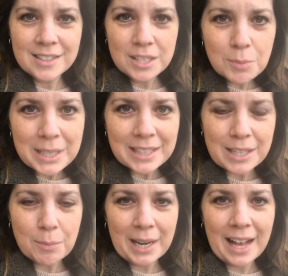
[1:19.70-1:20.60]

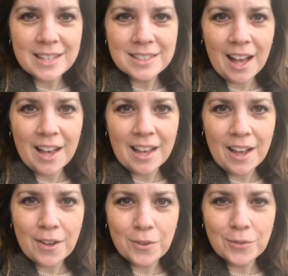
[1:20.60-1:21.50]
typically, but as I
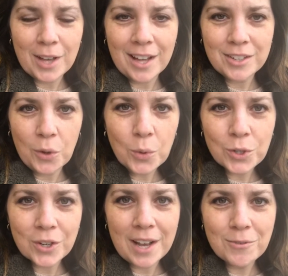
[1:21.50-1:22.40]
have gotten
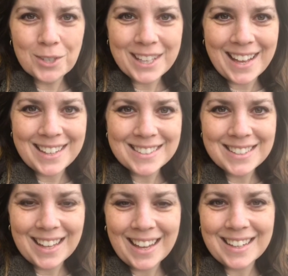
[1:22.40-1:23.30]
older, I've
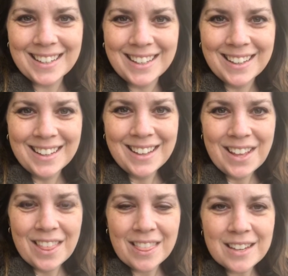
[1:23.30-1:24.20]
realized that
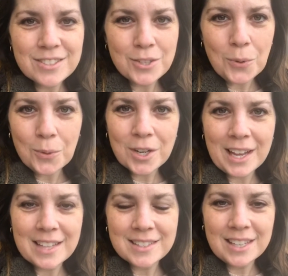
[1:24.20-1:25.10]
things don't work
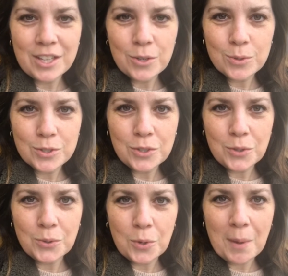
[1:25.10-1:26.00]
as they used
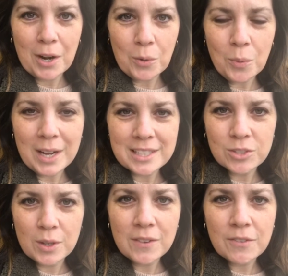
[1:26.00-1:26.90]
to no matter what.
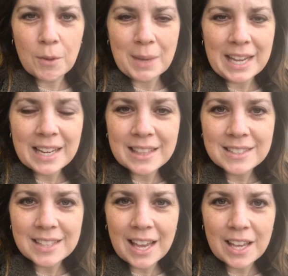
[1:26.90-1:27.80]
So even if I'm eating the
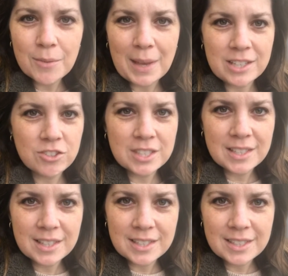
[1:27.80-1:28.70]
same,
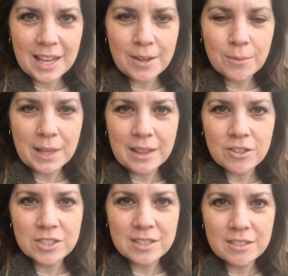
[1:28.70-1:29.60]
exercising the same,
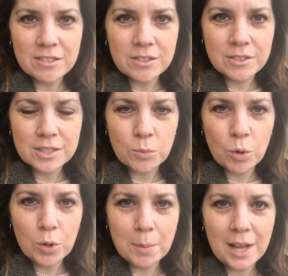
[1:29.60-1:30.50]
there's still some
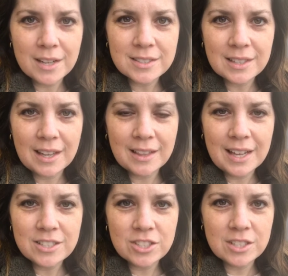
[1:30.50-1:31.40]
roadblocks, and
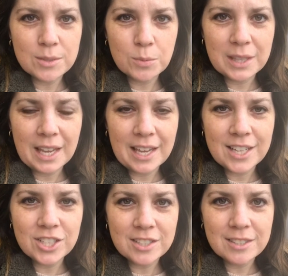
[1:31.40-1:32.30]
that's just with
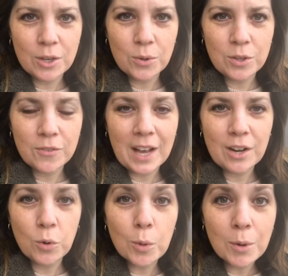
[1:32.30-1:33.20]
age. So you've
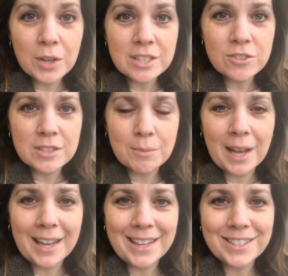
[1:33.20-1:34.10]
got hormone issues at
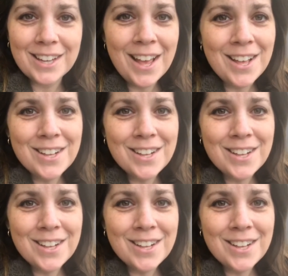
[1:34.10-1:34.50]
my age.